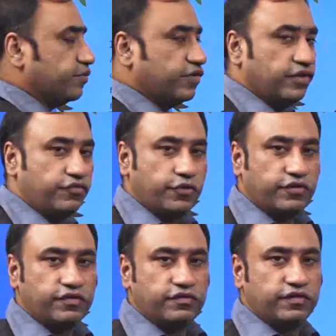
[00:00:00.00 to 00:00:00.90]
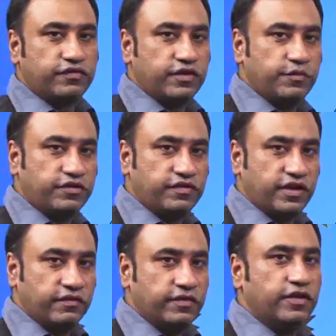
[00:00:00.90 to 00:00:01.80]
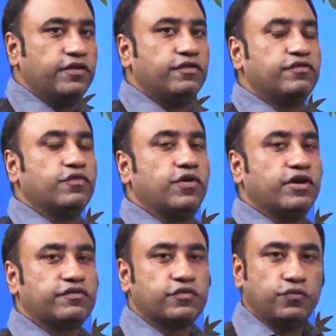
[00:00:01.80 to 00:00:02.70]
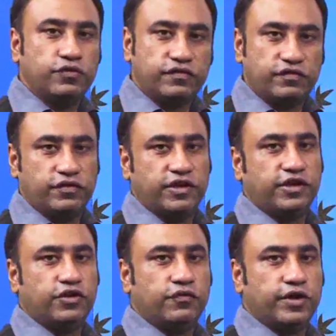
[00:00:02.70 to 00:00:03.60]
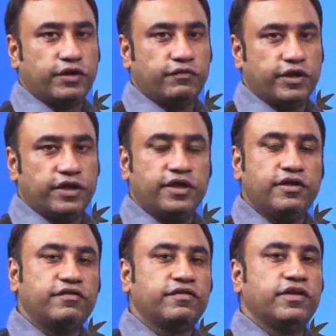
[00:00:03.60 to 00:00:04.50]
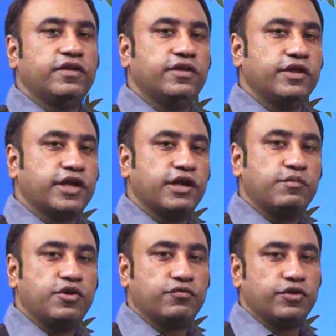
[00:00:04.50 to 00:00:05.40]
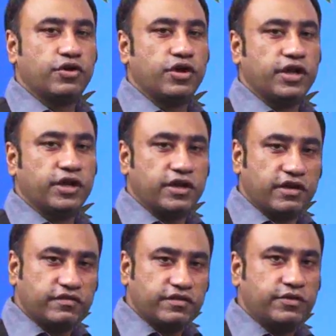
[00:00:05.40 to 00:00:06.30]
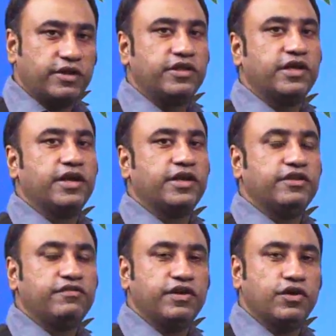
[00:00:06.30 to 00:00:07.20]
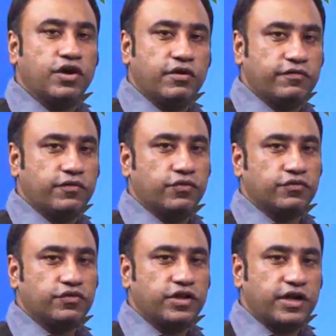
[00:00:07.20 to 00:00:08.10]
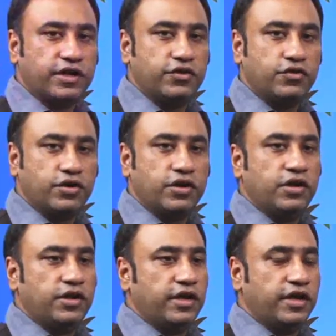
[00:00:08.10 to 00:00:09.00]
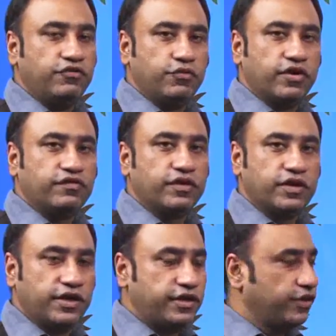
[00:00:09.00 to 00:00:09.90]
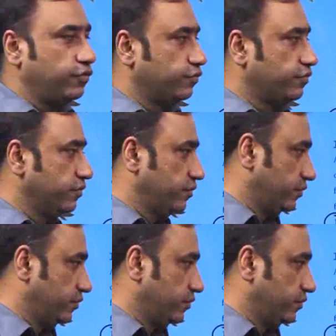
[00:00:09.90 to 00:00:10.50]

the education system itself. So, what schools did innovatively is they came out with online classes and they are teaching all of you so that your education continues.